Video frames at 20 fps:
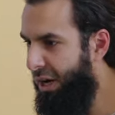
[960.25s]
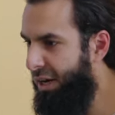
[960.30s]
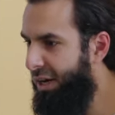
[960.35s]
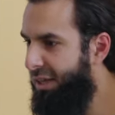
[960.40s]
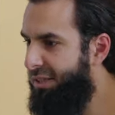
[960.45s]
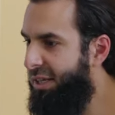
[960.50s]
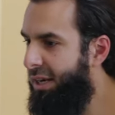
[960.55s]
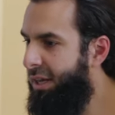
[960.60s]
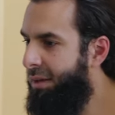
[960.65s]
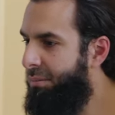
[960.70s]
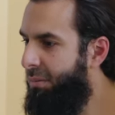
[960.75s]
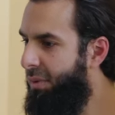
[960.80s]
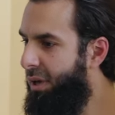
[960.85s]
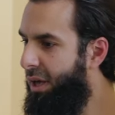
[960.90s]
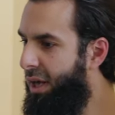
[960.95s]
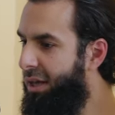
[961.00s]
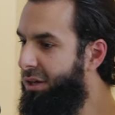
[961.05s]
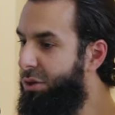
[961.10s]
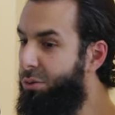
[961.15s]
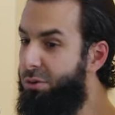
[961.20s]
alayhi salam
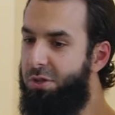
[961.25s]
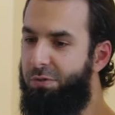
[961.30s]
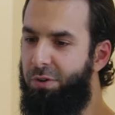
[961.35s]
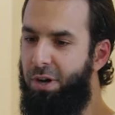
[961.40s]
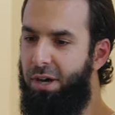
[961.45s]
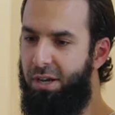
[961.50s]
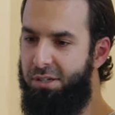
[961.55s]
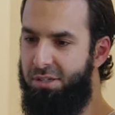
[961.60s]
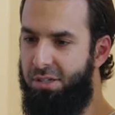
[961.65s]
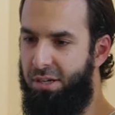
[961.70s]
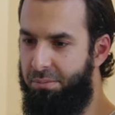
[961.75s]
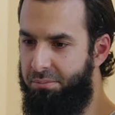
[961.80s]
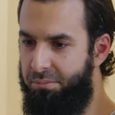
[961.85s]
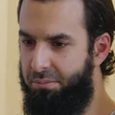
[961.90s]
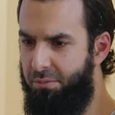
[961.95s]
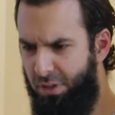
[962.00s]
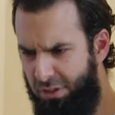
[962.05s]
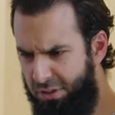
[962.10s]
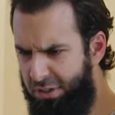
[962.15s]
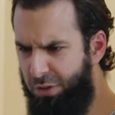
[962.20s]
and Yusuf alayhi salam
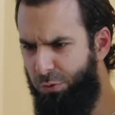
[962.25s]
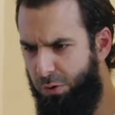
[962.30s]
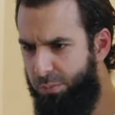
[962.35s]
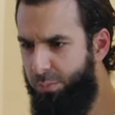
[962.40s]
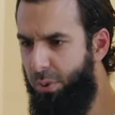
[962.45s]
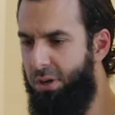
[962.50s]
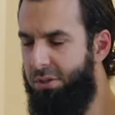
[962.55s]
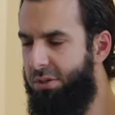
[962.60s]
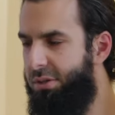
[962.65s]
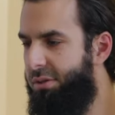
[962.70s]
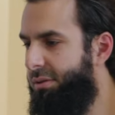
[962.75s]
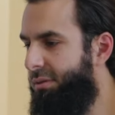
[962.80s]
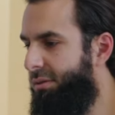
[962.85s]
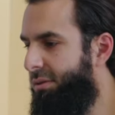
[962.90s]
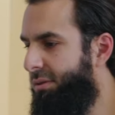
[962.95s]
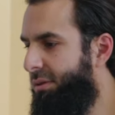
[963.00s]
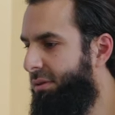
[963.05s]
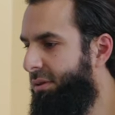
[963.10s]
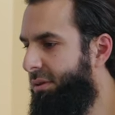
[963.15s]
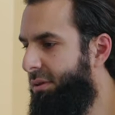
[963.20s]
in different parts.
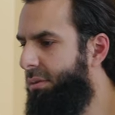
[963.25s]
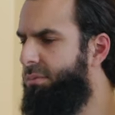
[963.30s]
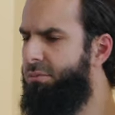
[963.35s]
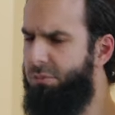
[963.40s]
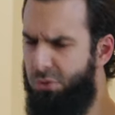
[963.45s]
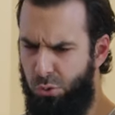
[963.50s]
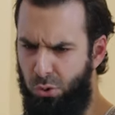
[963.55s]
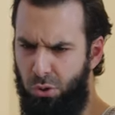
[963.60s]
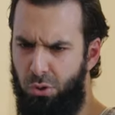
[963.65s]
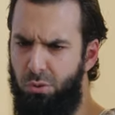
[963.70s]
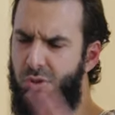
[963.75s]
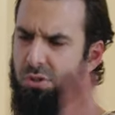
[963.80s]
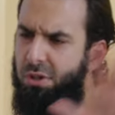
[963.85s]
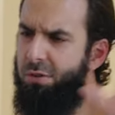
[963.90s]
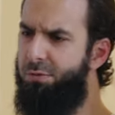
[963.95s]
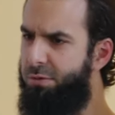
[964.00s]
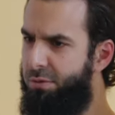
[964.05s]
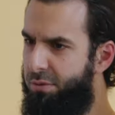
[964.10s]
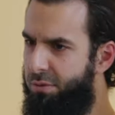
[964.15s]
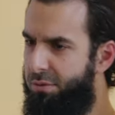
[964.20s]
Surah
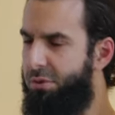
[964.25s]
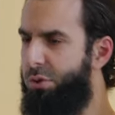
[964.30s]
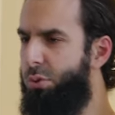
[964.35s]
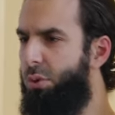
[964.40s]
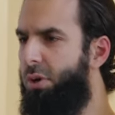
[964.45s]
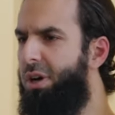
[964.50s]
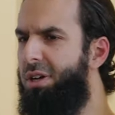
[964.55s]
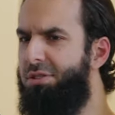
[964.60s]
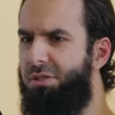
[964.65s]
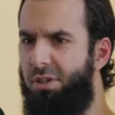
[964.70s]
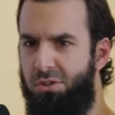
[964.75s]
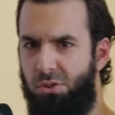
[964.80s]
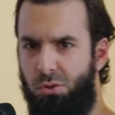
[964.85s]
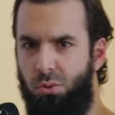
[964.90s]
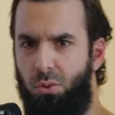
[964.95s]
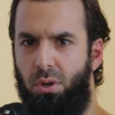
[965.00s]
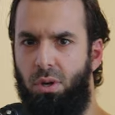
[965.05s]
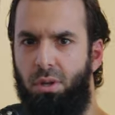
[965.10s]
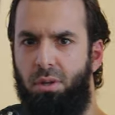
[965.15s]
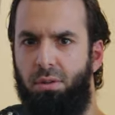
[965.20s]
Yusuf, Surah Qasas,
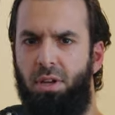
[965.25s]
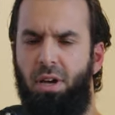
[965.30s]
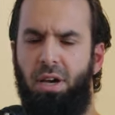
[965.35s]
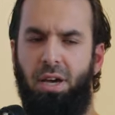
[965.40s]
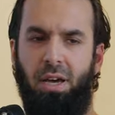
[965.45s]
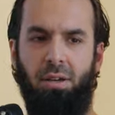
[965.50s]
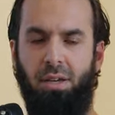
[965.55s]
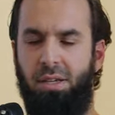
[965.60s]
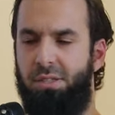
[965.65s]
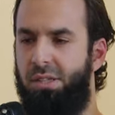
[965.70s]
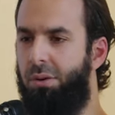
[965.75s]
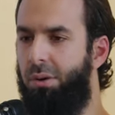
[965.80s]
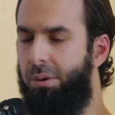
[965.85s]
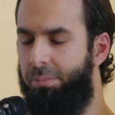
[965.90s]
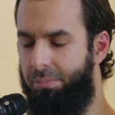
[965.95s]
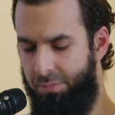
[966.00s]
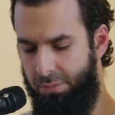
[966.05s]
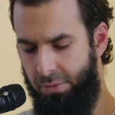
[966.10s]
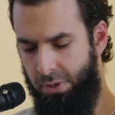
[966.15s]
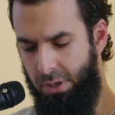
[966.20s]
Surah Taha, etc.
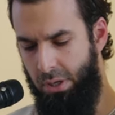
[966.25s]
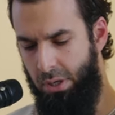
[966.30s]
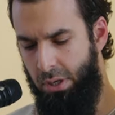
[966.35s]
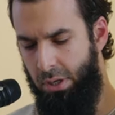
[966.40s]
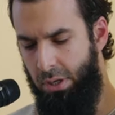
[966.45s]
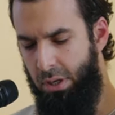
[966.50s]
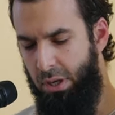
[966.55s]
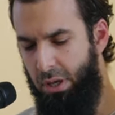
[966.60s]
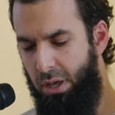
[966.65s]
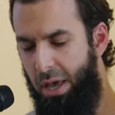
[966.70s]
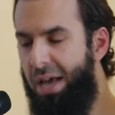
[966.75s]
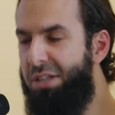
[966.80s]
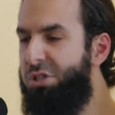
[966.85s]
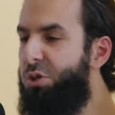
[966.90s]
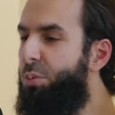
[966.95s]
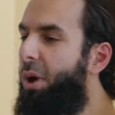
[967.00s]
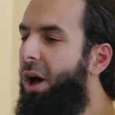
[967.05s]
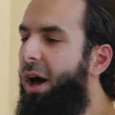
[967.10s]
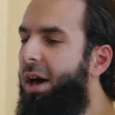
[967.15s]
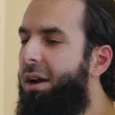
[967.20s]
And
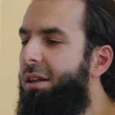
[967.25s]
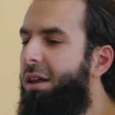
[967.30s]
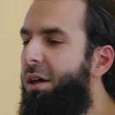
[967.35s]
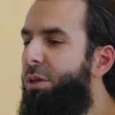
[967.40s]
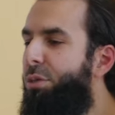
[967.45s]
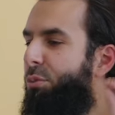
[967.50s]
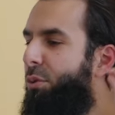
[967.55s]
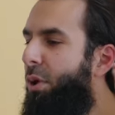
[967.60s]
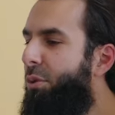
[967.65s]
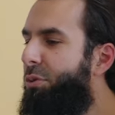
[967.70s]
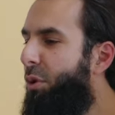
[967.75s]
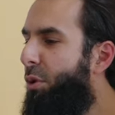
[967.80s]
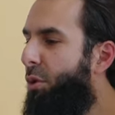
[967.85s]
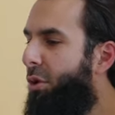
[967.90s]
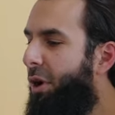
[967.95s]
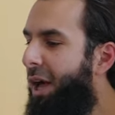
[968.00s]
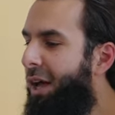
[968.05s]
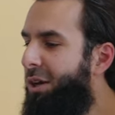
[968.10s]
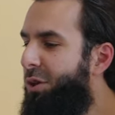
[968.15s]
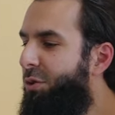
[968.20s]
subhanAllah, throughout the
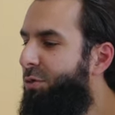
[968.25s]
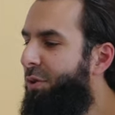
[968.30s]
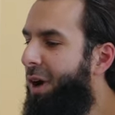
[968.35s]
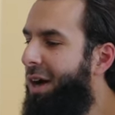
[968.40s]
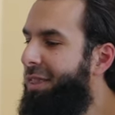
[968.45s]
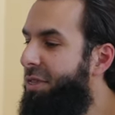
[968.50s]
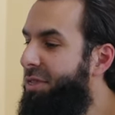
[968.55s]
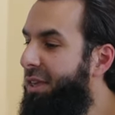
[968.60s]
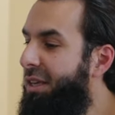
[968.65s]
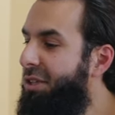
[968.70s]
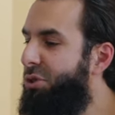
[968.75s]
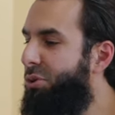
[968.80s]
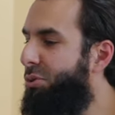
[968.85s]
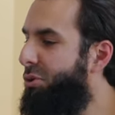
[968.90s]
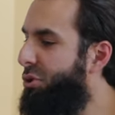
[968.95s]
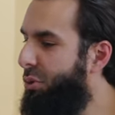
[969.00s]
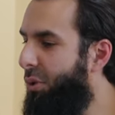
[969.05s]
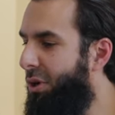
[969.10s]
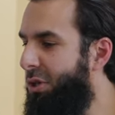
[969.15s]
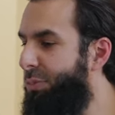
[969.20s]
Quran, you find that these two
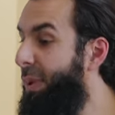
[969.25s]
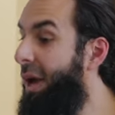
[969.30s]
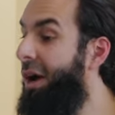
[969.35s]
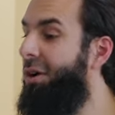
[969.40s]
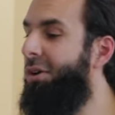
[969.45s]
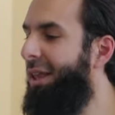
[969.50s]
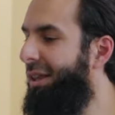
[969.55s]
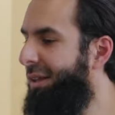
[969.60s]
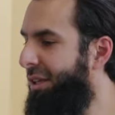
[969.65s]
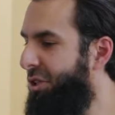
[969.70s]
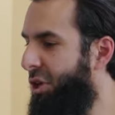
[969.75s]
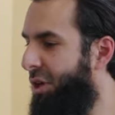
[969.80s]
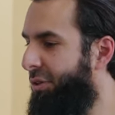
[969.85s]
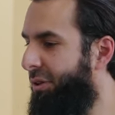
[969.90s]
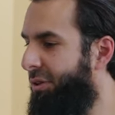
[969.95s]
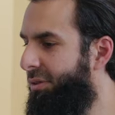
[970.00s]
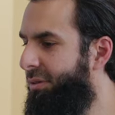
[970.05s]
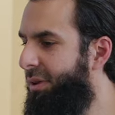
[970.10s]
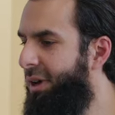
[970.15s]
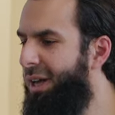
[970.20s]
stories parallel each other.
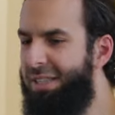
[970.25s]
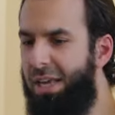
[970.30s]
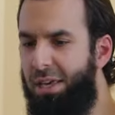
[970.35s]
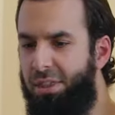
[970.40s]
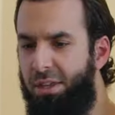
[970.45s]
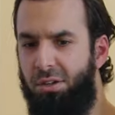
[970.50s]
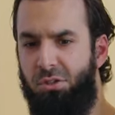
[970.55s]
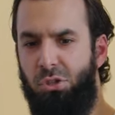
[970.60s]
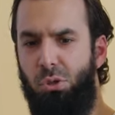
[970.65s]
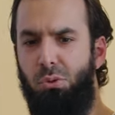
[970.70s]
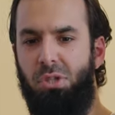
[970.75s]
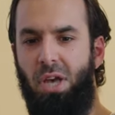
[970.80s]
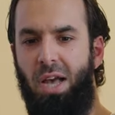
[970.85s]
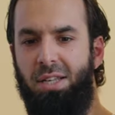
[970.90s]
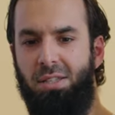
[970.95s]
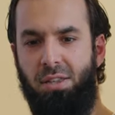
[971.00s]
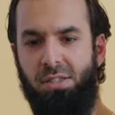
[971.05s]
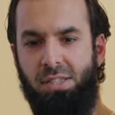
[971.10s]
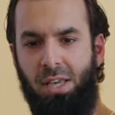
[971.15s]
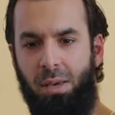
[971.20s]
It's like they're two
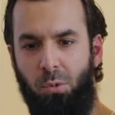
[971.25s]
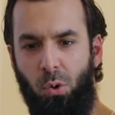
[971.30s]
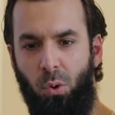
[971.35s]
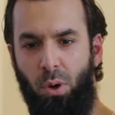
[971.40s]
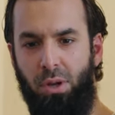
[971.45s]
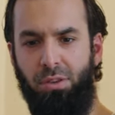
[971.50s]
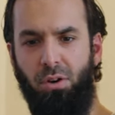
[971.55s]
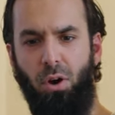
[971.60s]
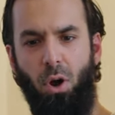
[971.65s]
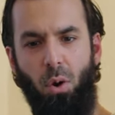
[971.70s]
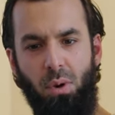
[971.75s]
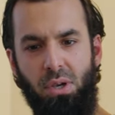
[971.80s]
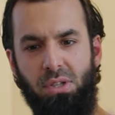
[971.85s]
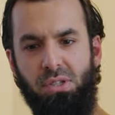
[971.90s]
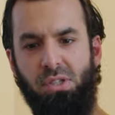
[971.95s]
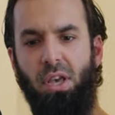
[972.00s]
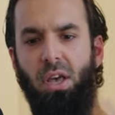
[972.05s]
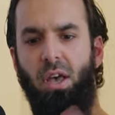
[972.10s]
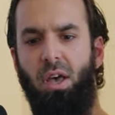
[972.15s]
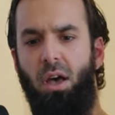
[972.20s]
sides of the same coin. They're
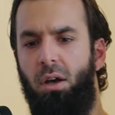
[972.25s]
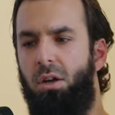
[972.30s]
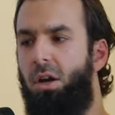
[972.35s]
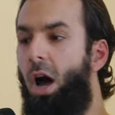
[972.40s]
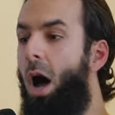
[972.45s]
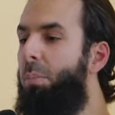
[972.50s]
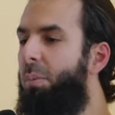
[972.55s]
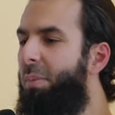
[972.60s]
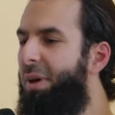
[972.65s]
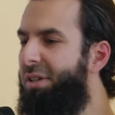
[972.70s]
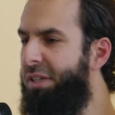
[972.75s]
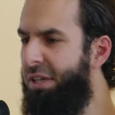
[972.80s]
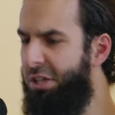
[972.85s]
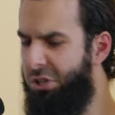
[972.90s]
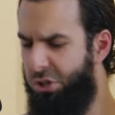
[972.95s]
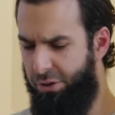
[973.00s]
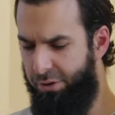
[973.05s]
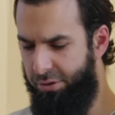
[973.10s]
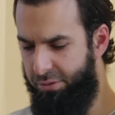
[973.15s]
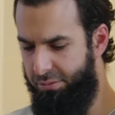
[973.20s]
always complementing
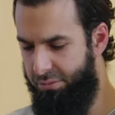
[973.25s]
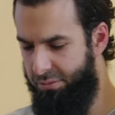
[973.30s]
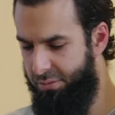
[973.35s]
each other.